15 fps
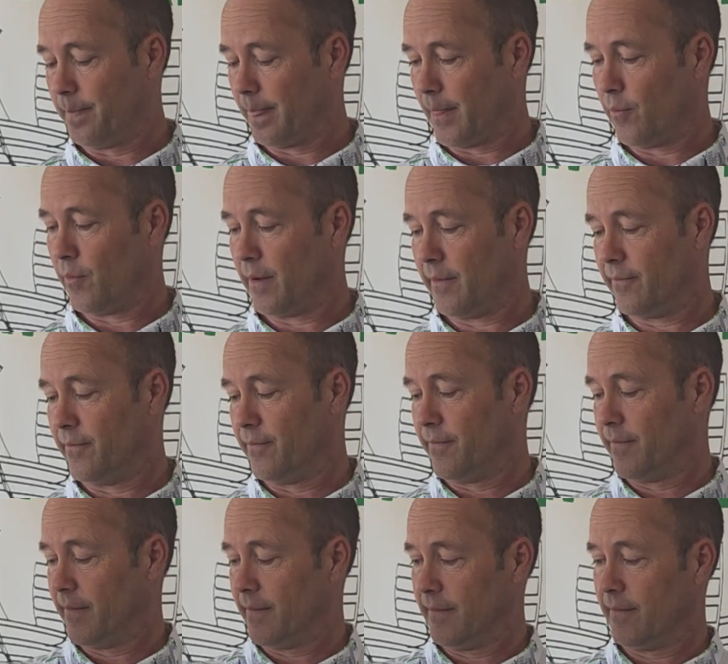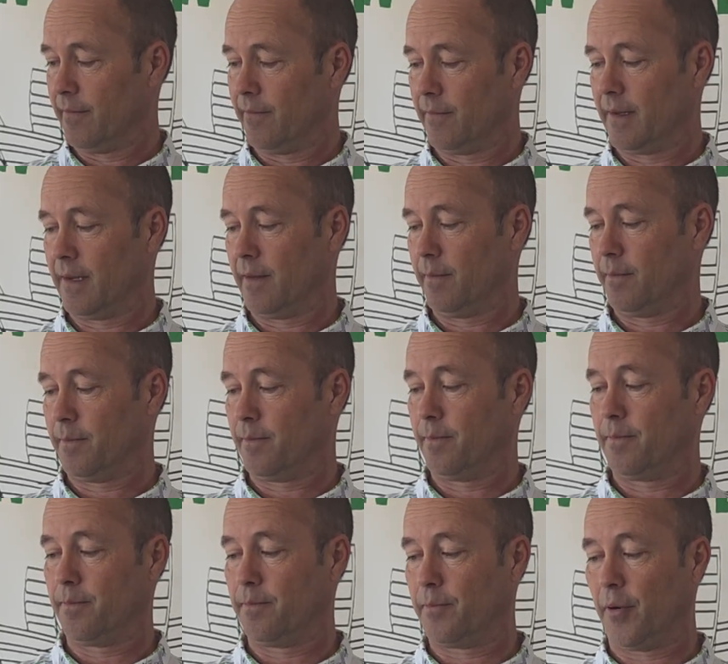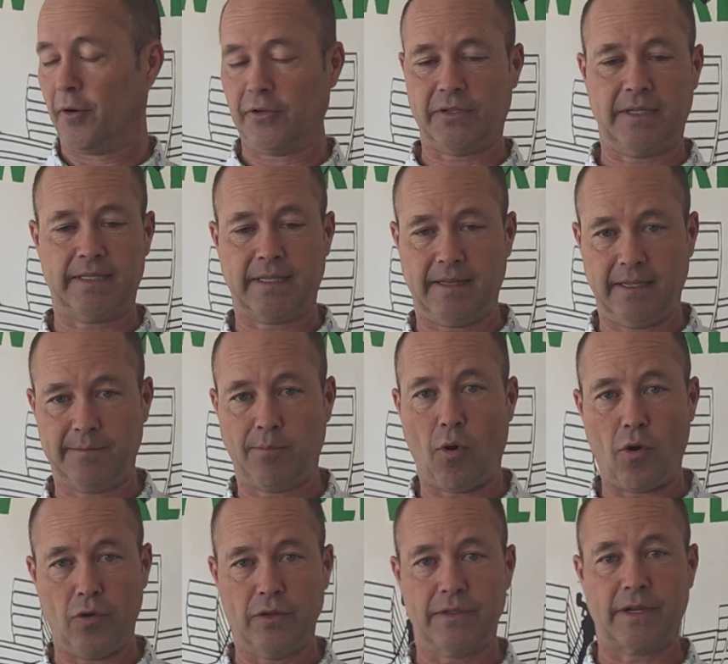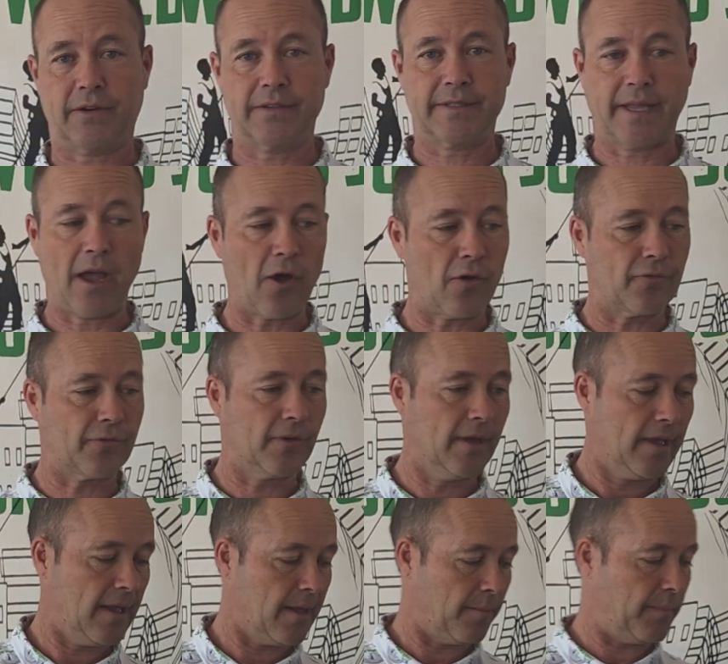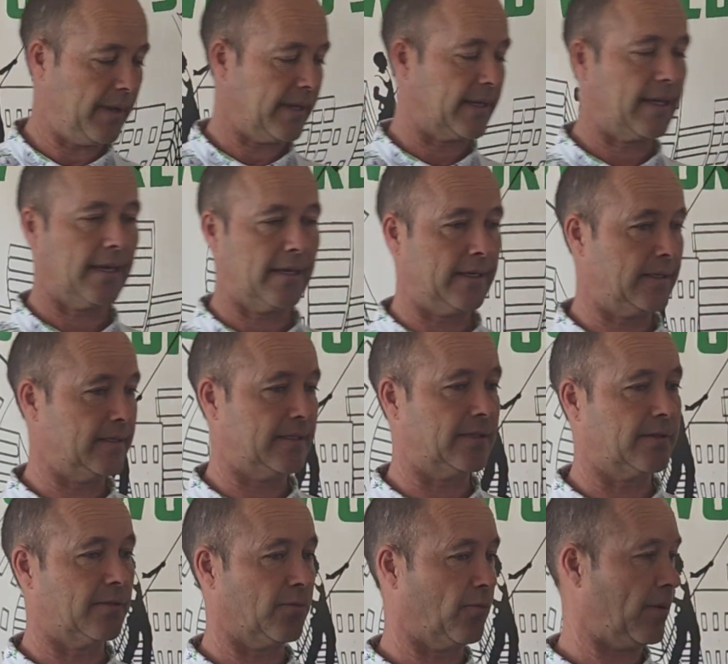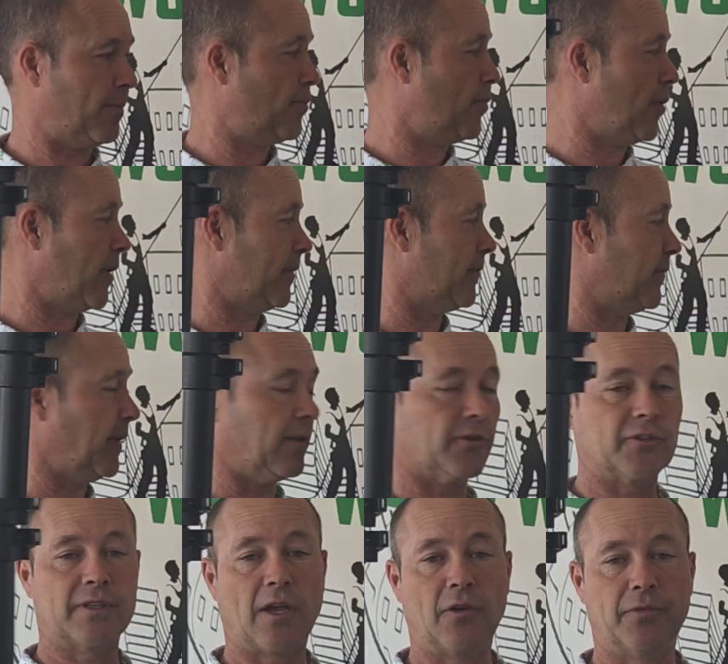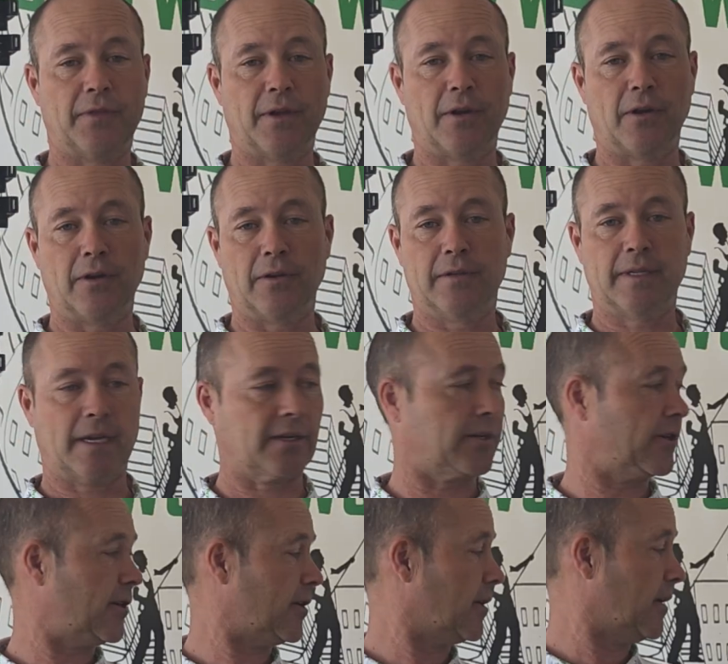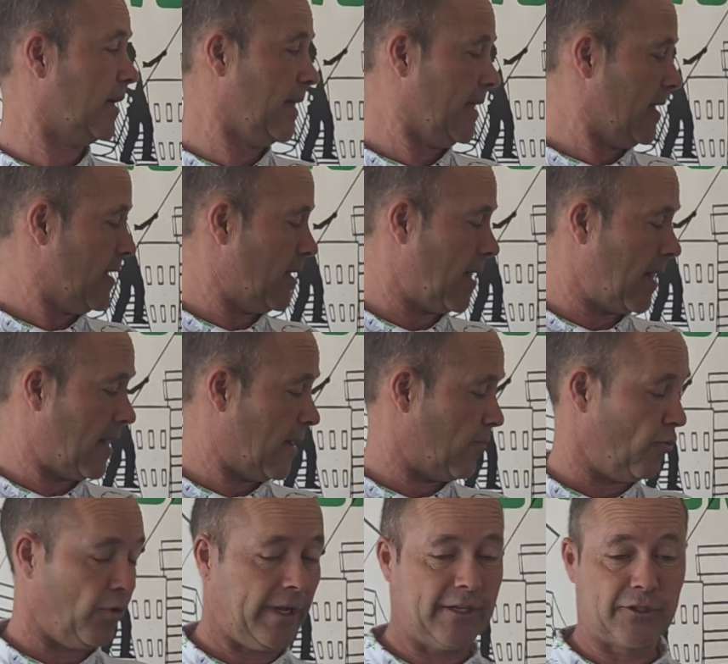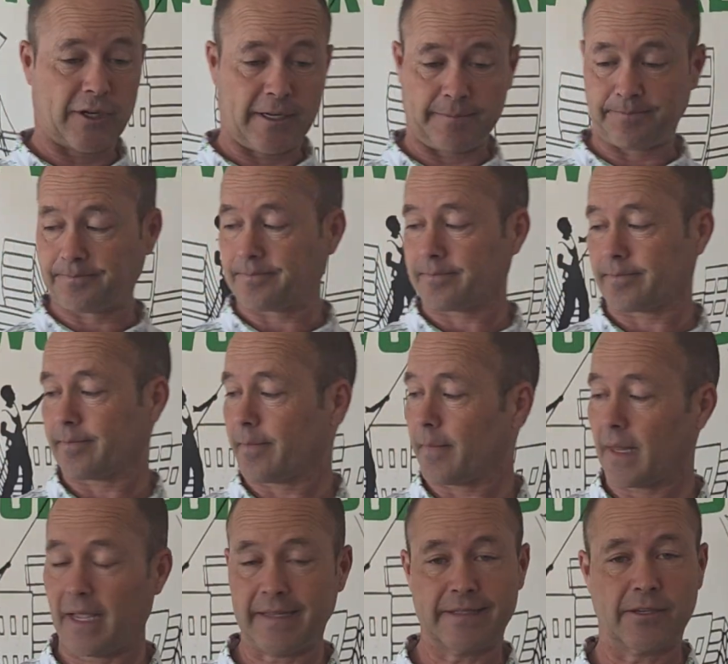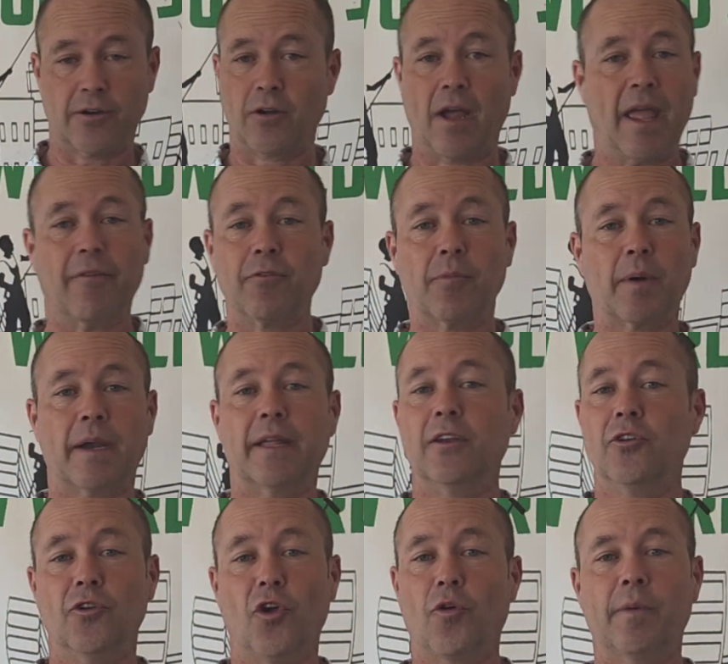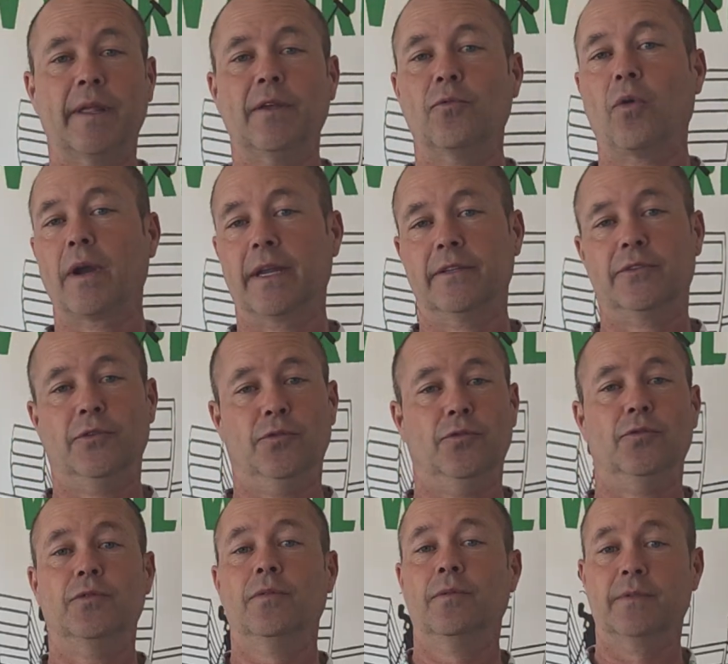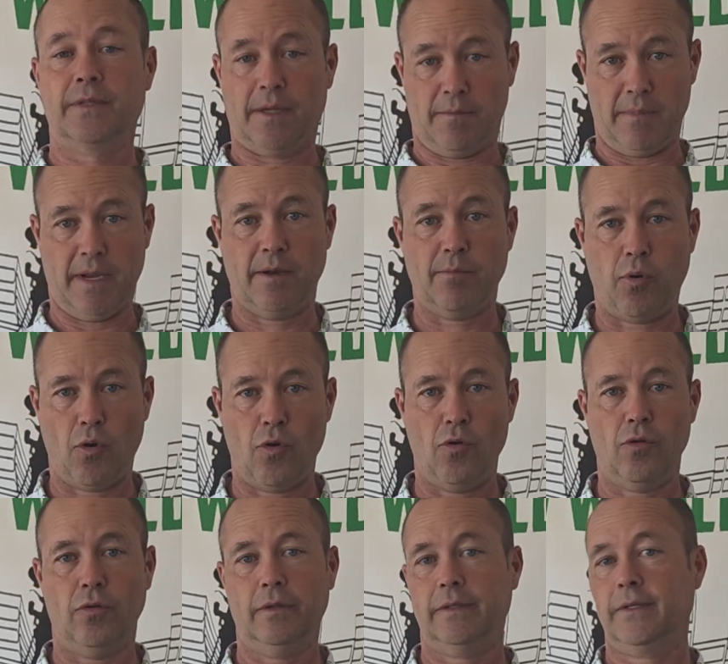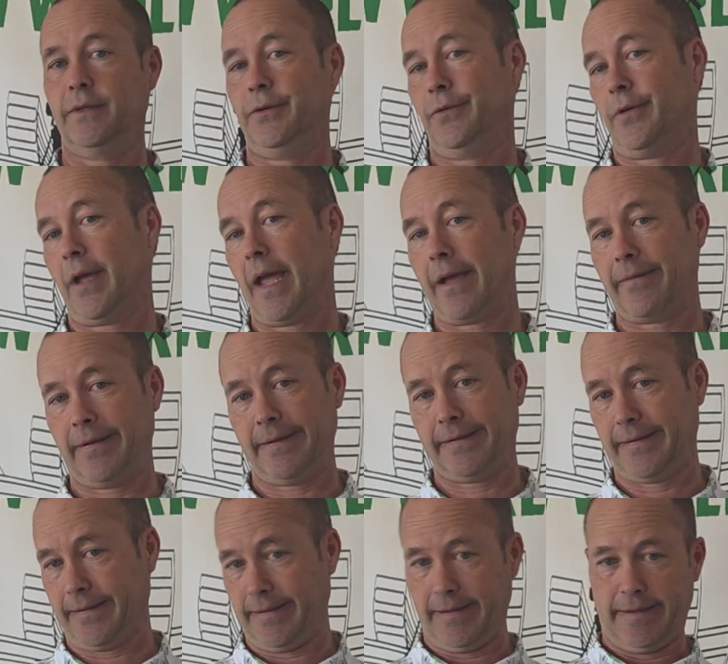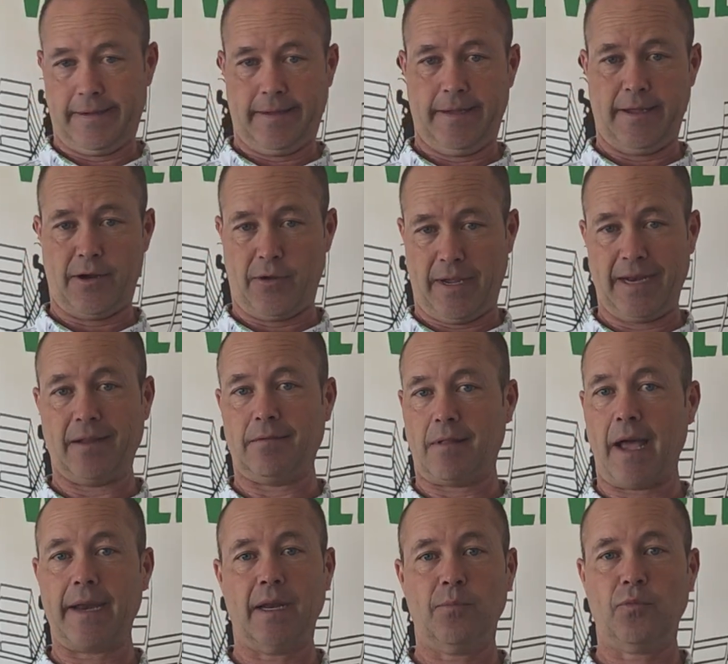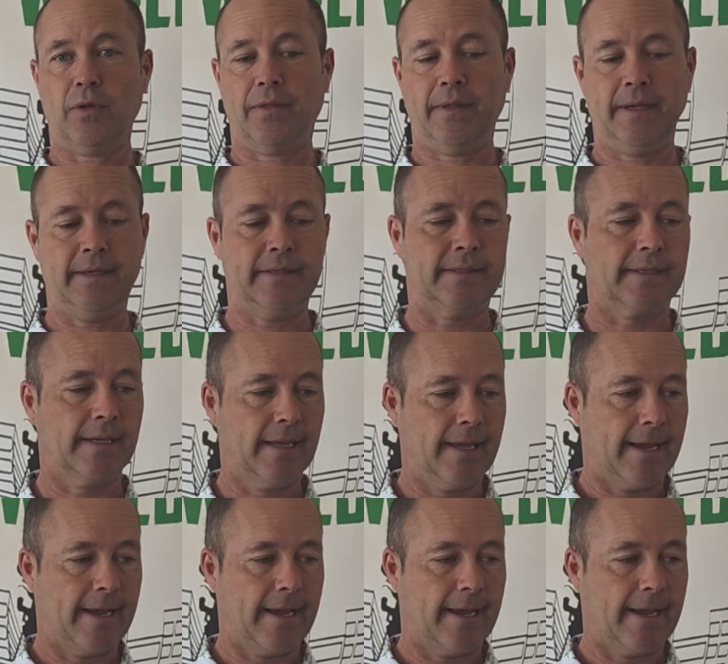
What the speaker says: We've purchased these poles ourselves because we put feelers out there, Tucker, Reach It, Zero, nobody wanted to submit a pole to have it, in a lineup with these.